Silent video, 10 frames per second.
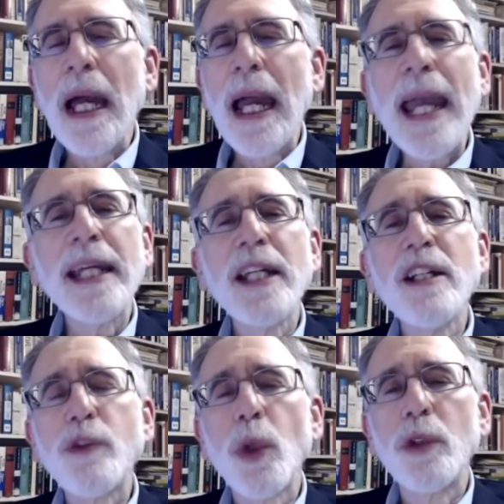
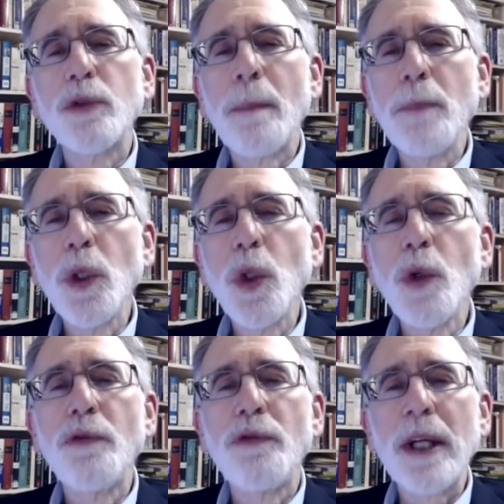Hayes would
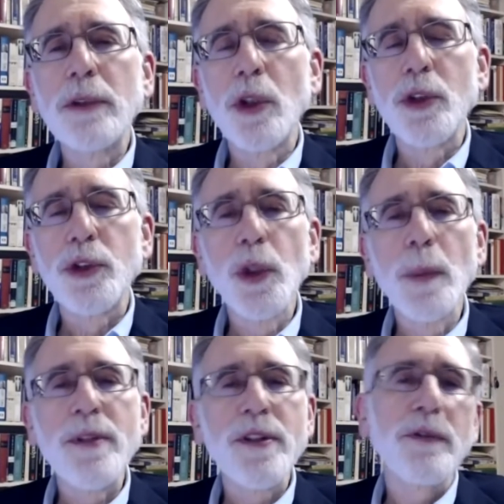remove federal
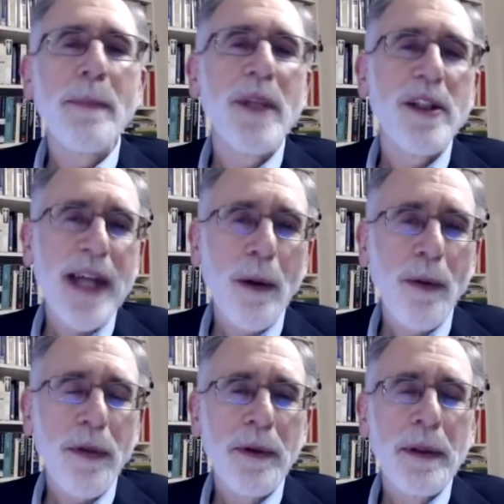troops from the South.
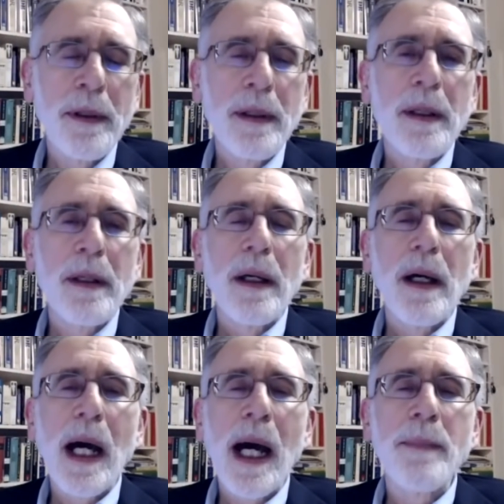
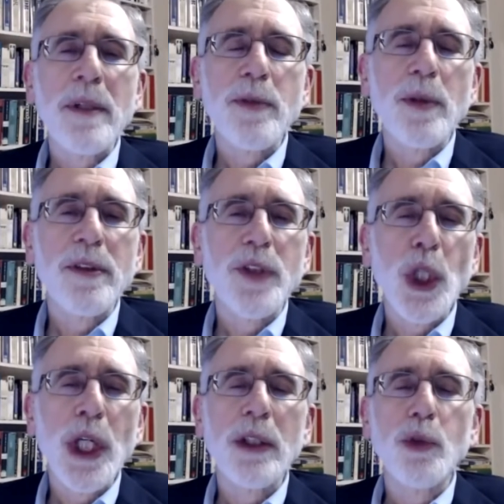Um, this was
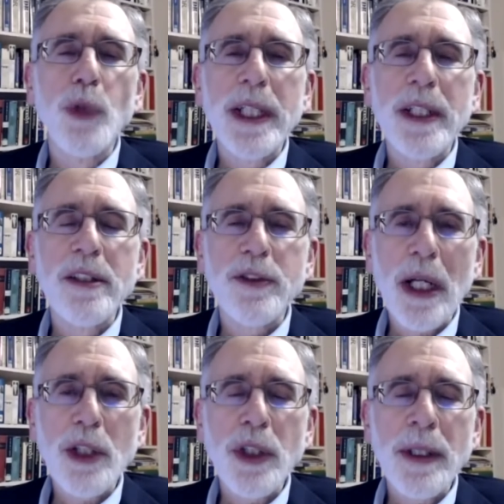during
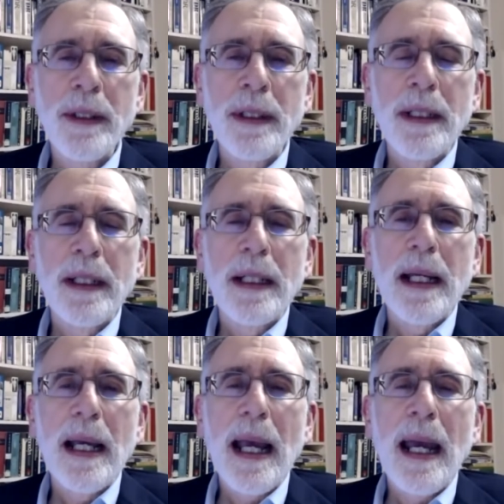Reconstruction.
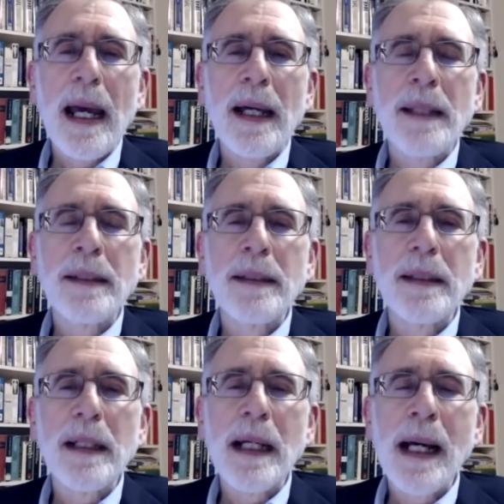And
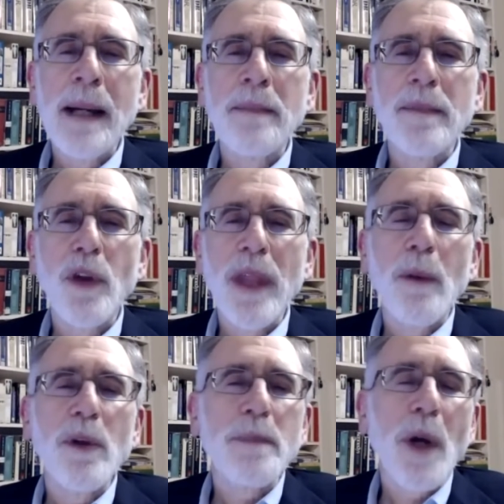um, so that
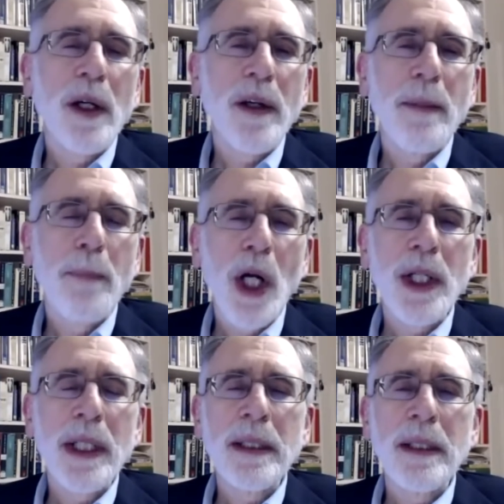was part of the
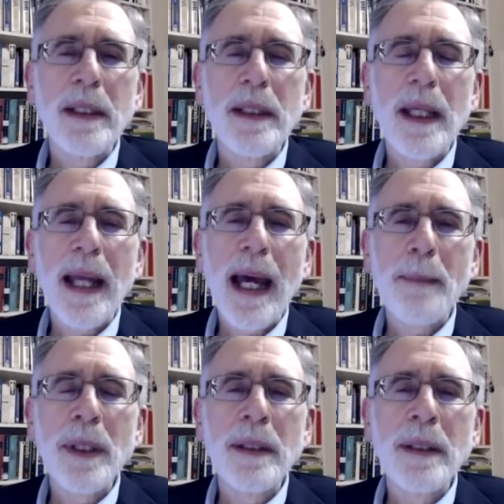bargain that
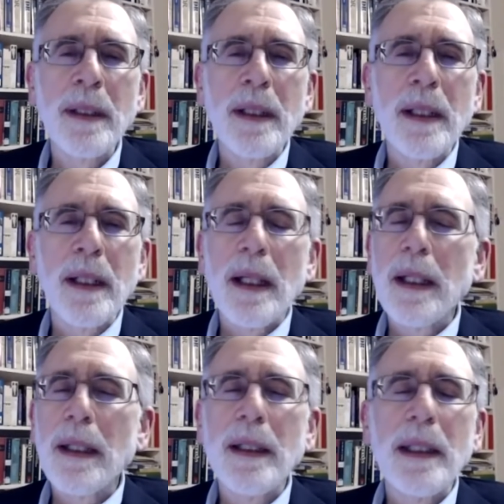happened.
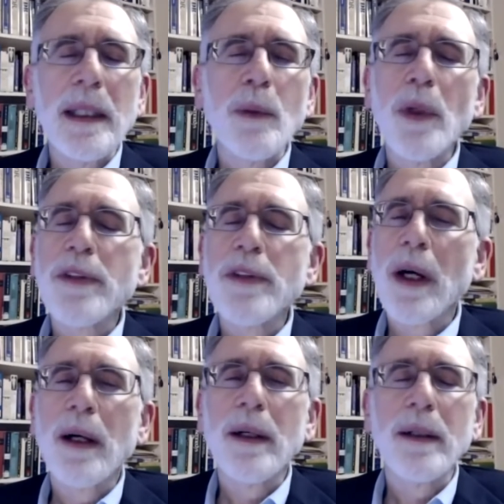It, it was
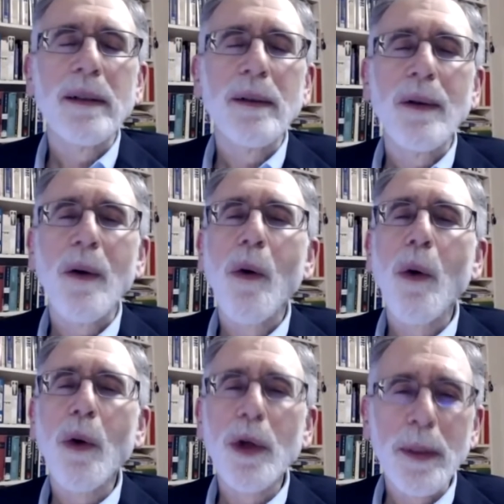a
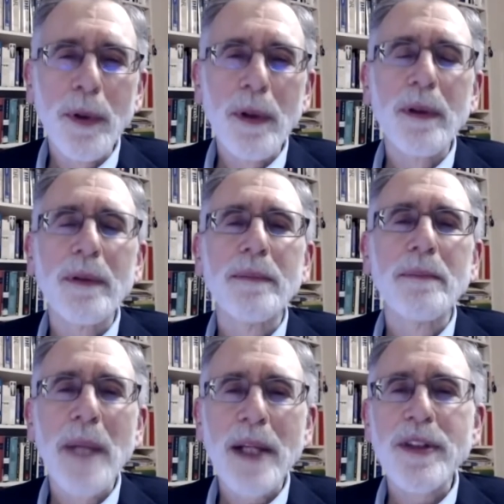horrible,
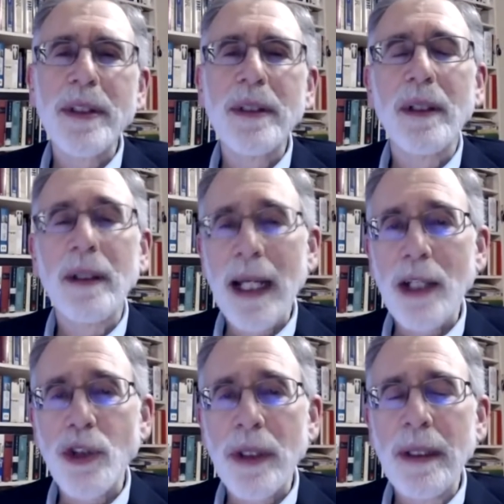messy
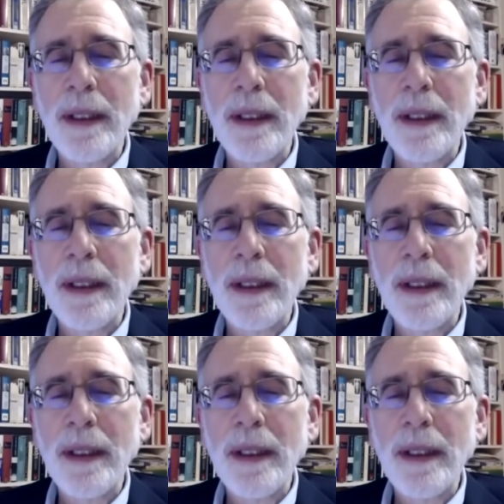election.